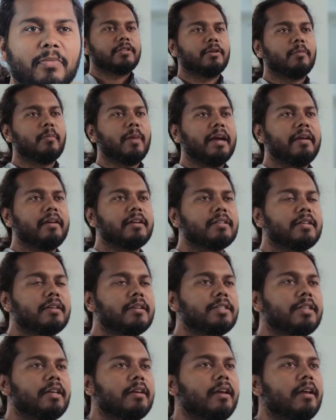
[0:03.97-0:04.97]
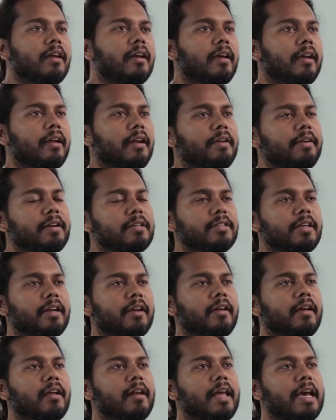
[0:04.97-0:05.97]
So my research uh, interest
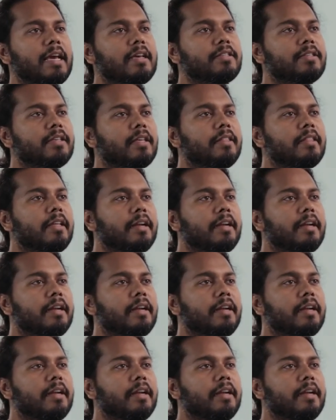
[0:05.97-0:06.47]
area lies in